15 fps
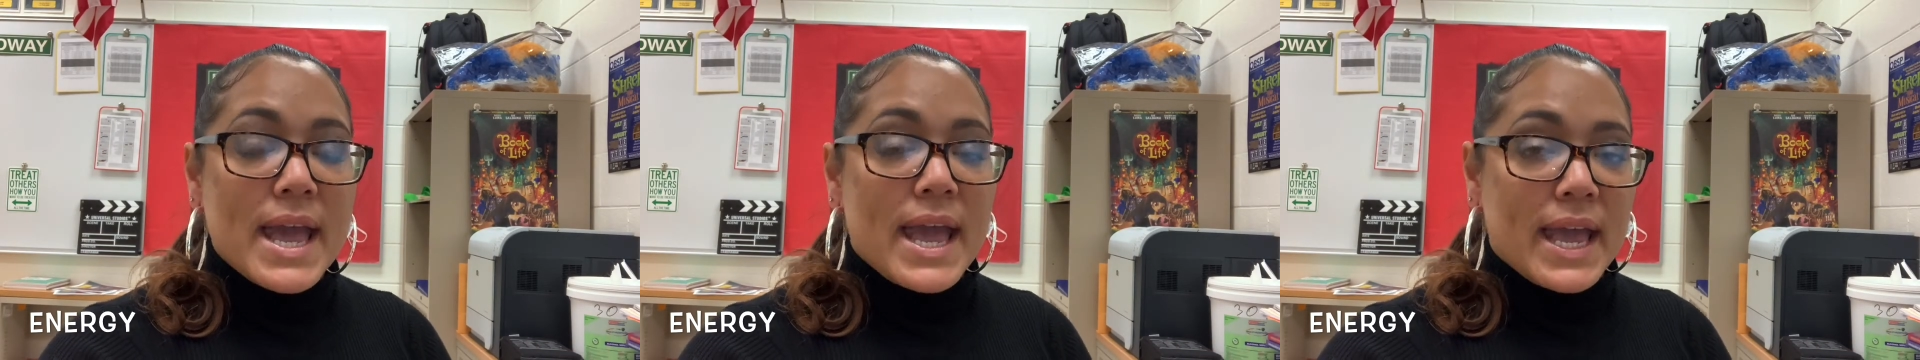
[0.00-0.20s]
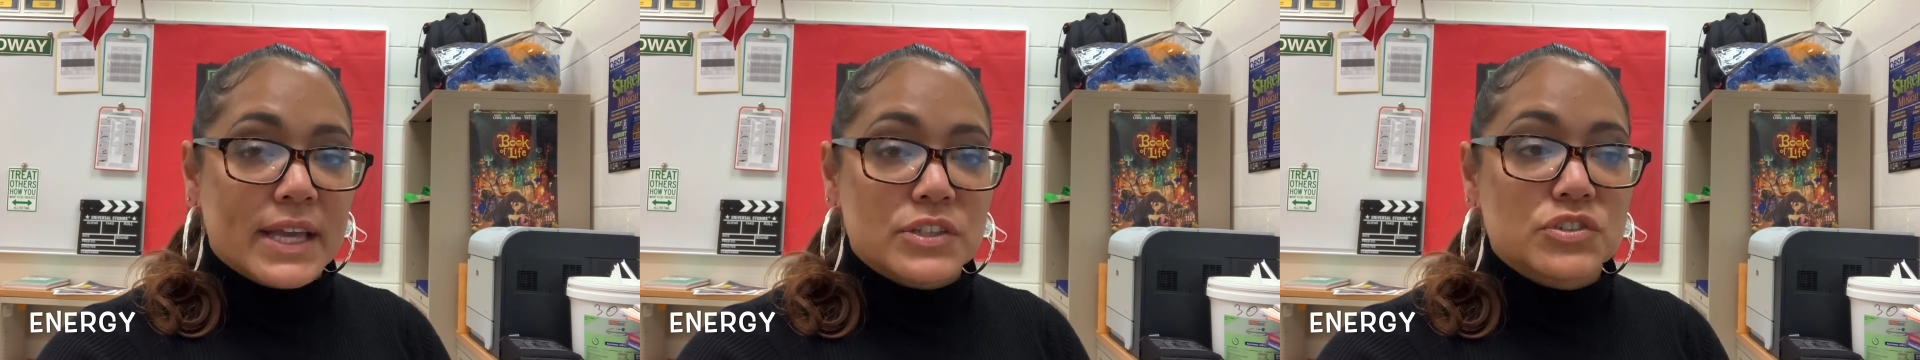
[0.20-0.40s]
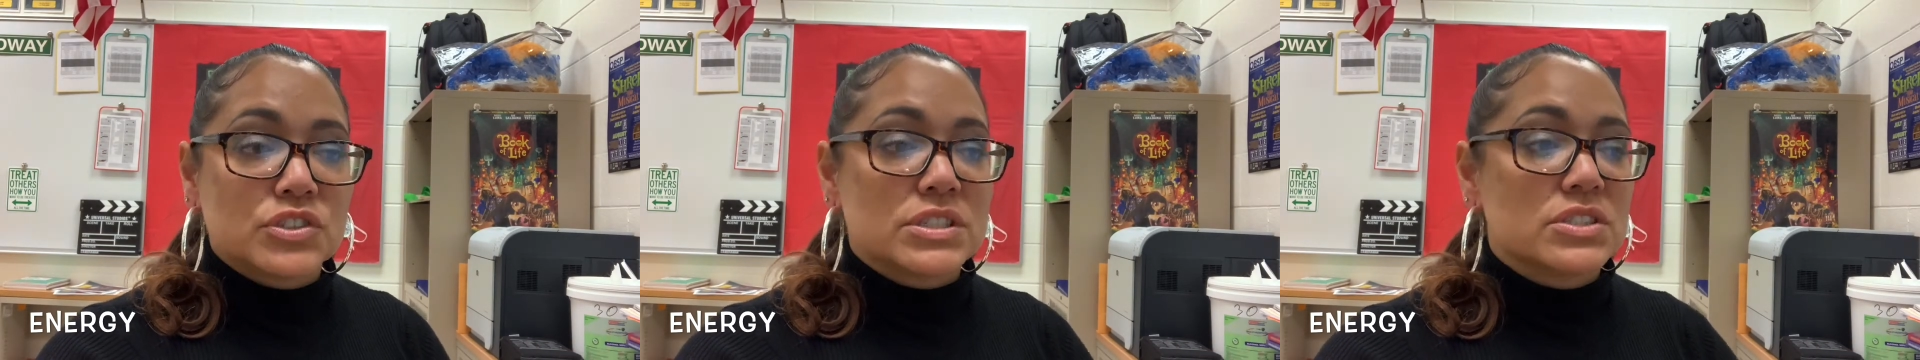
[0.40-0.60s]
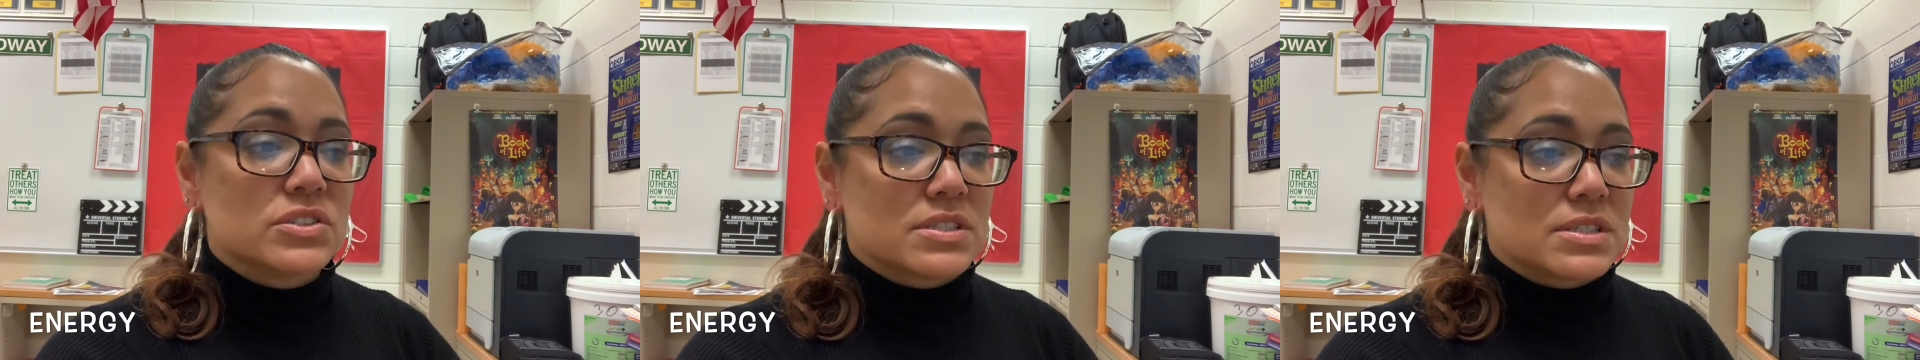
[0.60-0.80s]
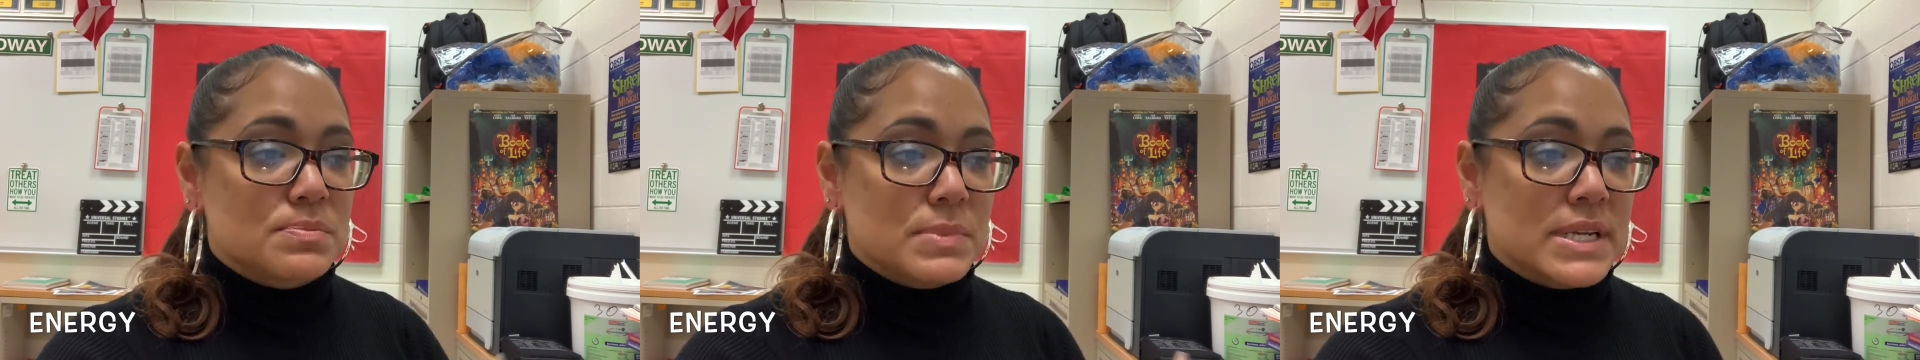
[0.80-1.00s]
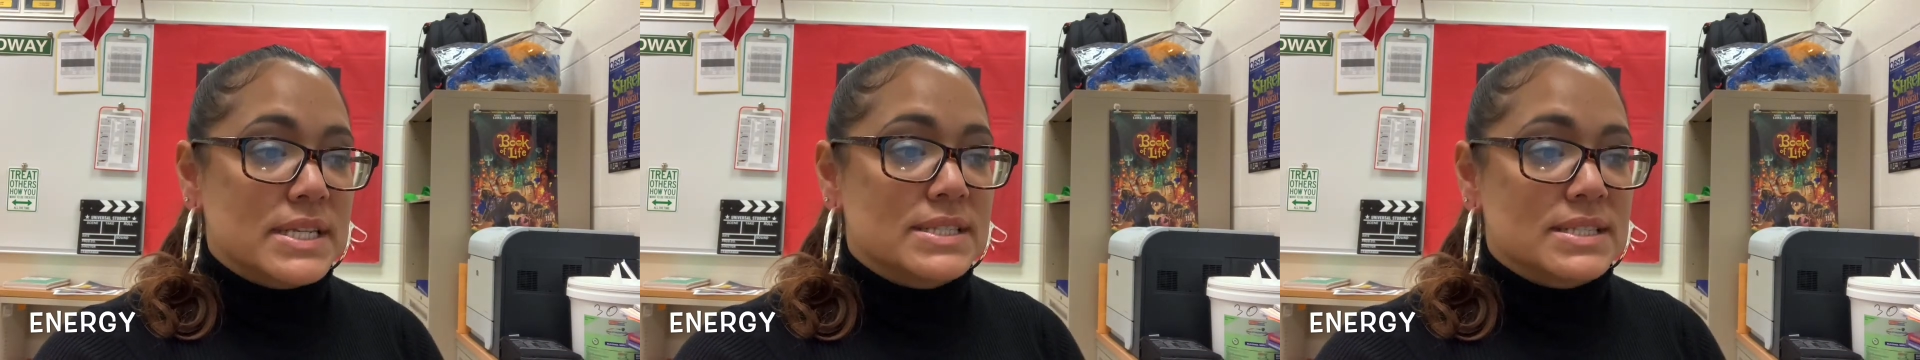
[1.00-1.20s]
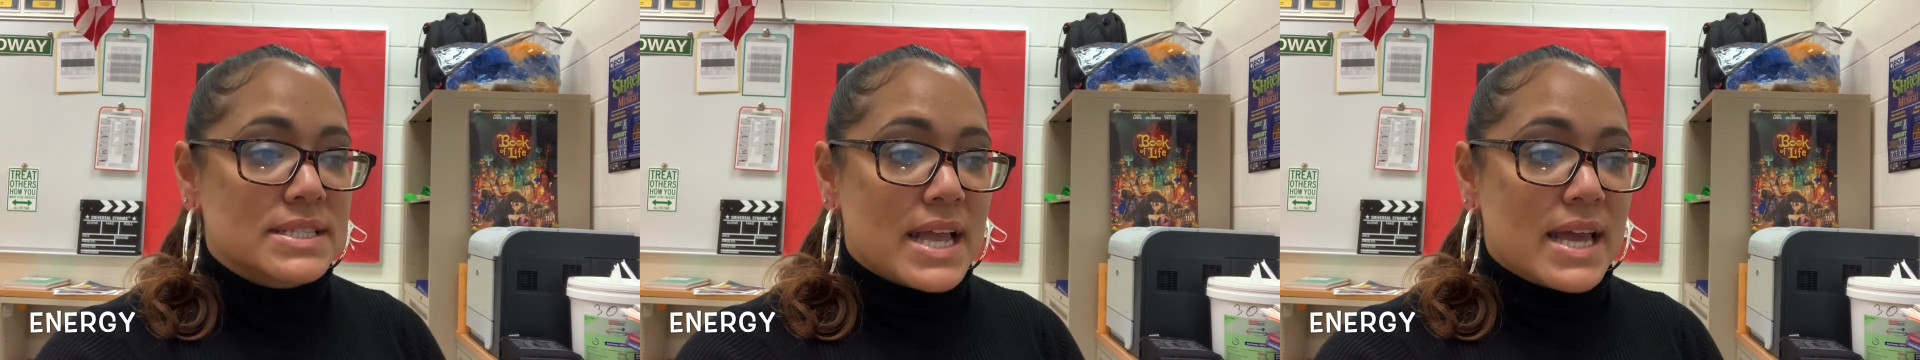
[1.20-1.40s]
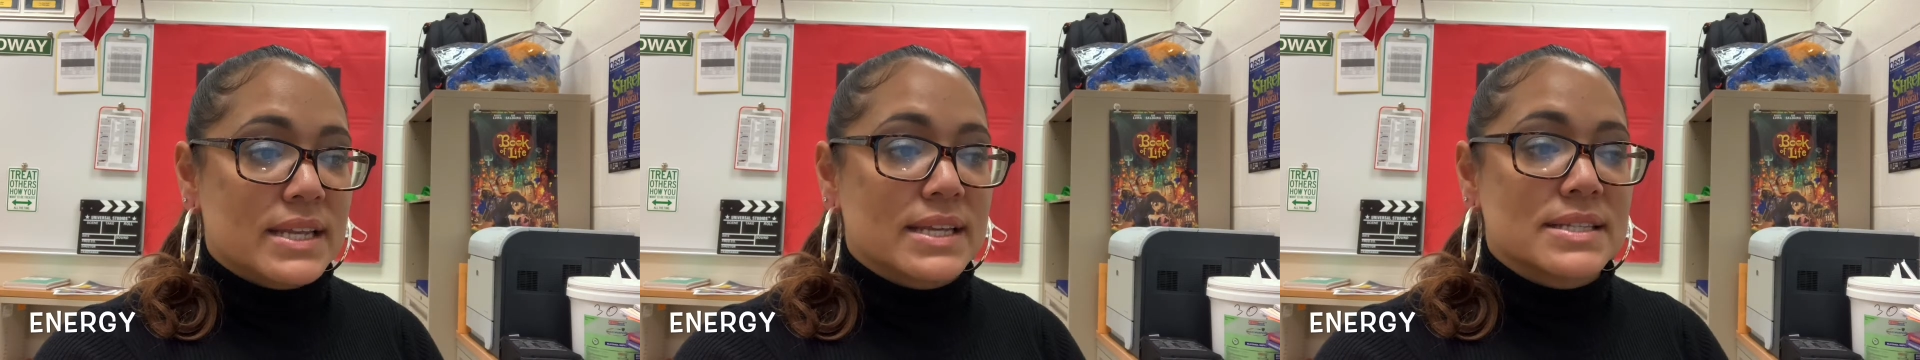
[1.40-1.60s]
Energy just means
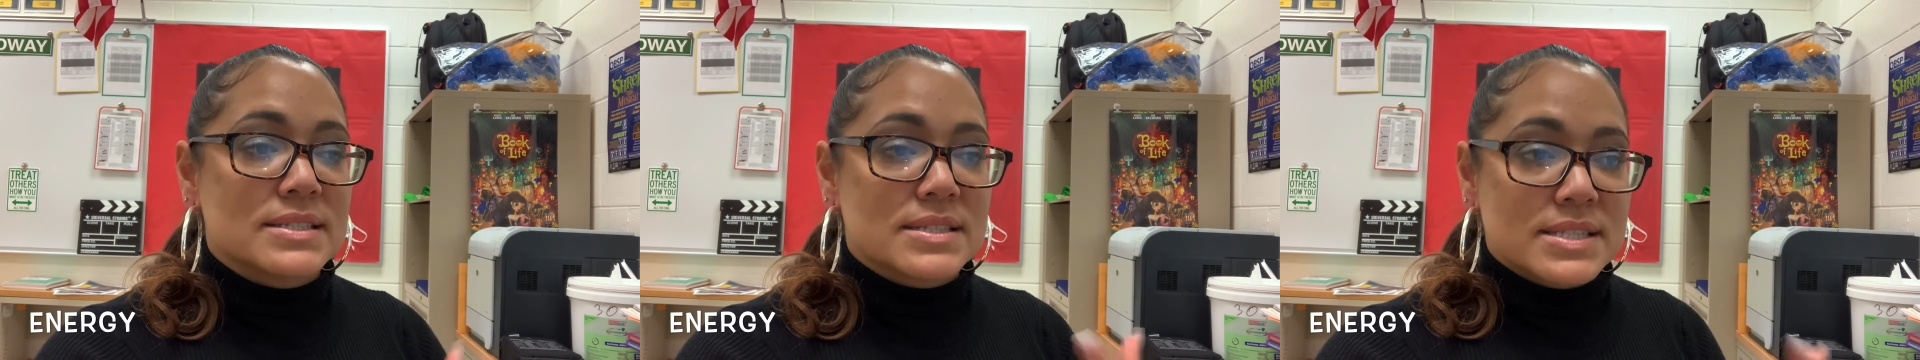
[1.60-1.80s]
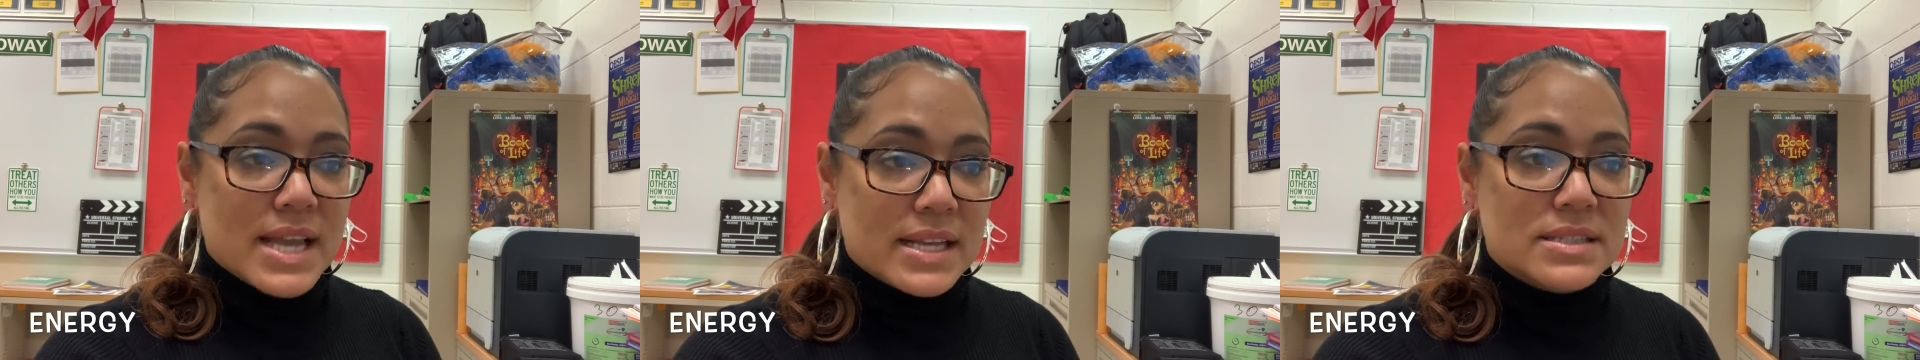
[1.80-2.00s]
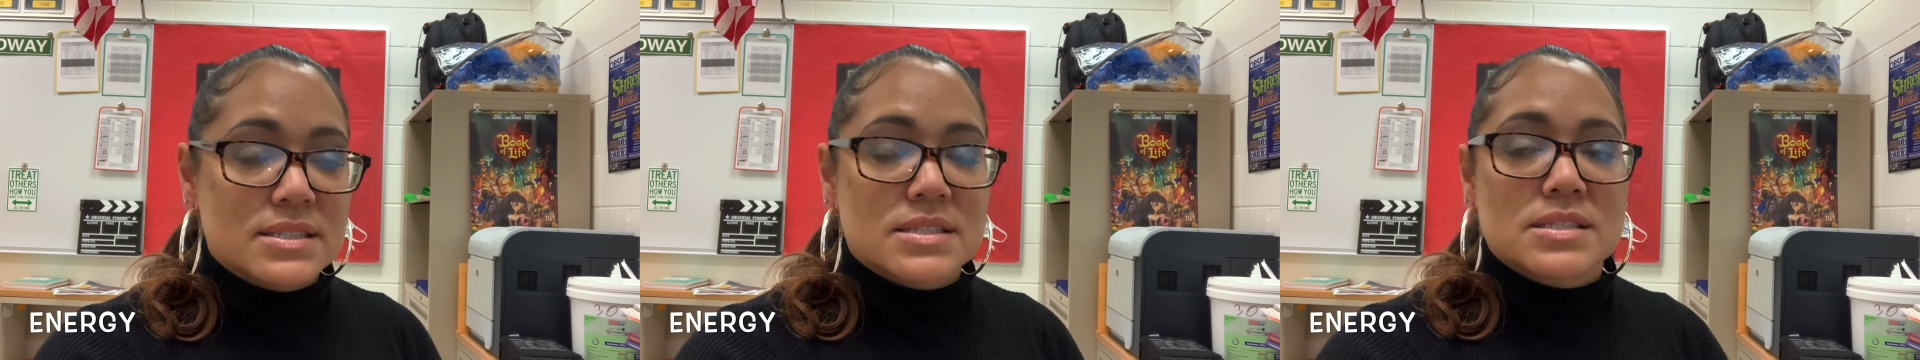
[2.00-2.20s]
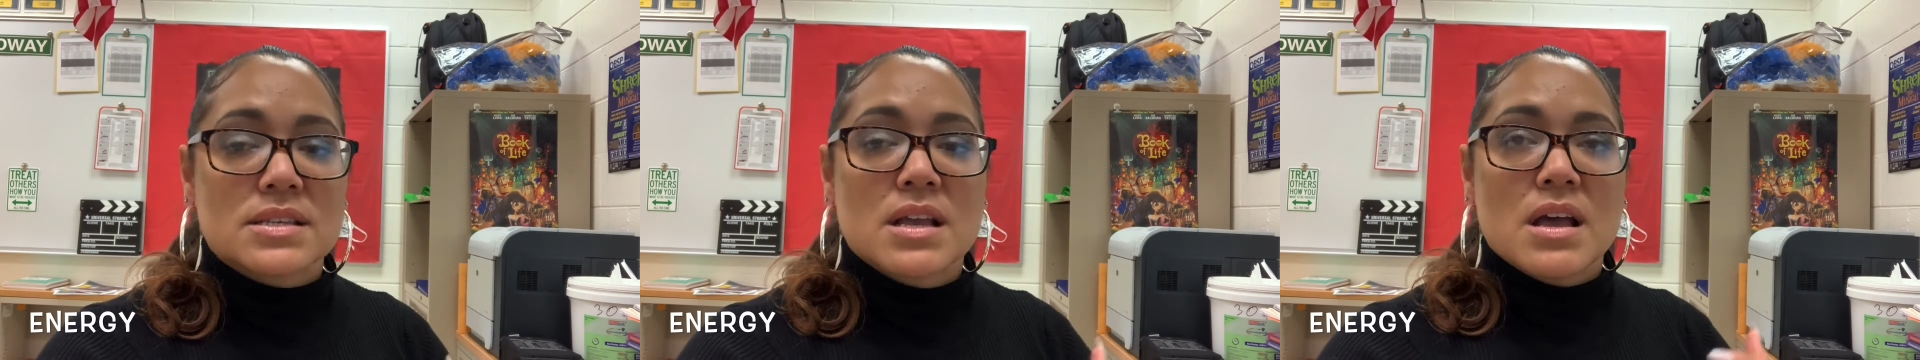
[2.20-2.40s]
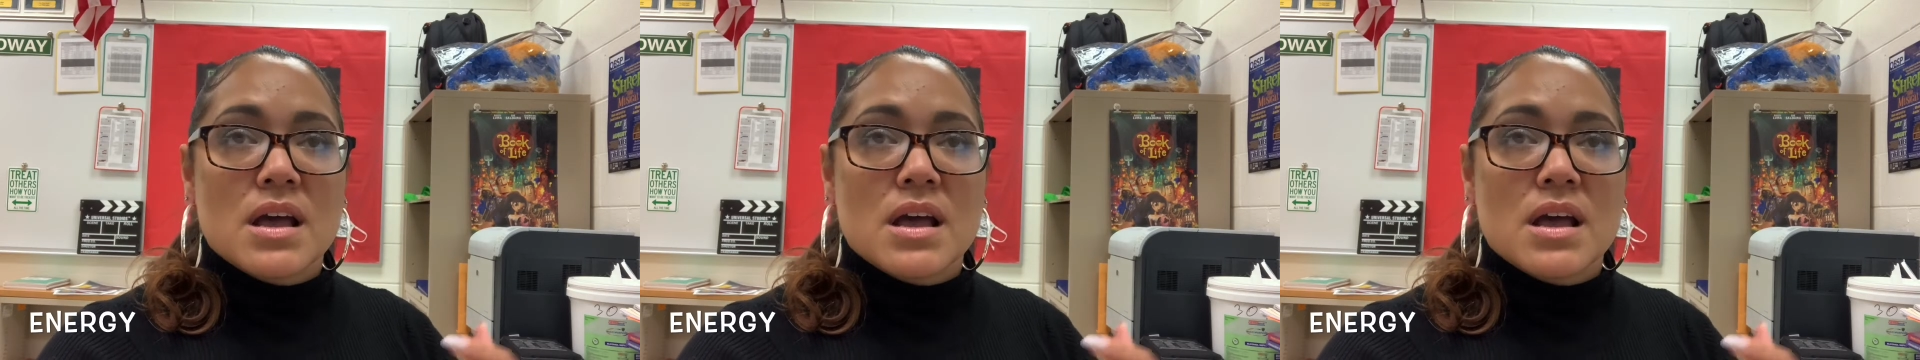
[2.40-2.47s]
that intense